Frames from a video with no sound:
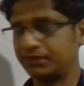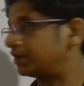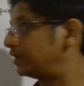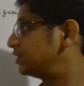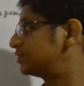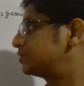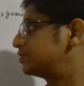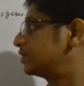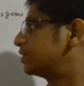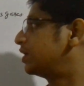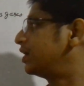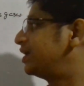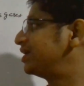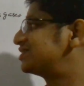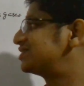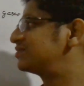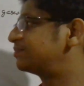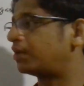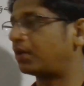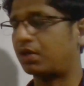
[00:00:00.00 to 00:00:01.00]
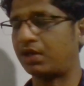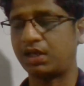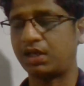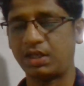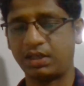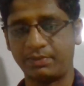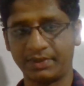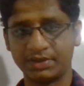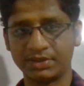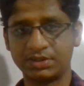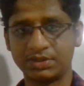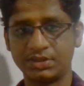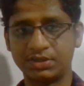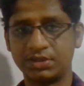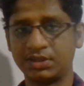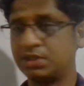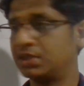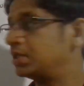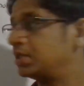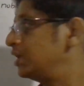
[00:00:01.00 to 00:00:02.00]
S block
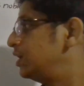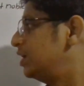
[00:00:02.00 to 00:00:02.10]
elements.